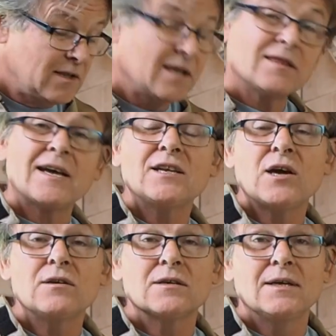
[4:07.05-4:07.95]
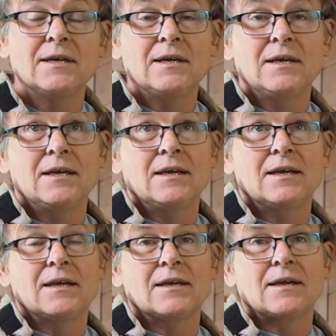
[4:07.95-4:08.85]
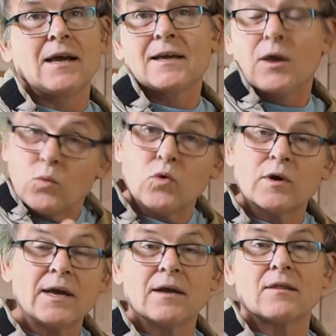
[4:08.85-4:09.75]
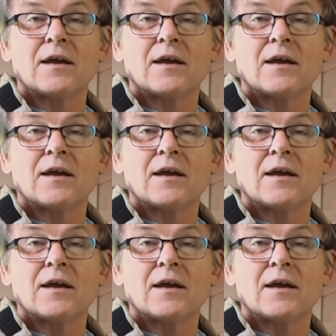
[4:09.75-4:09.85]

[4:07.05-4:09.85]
that they don't get worn out.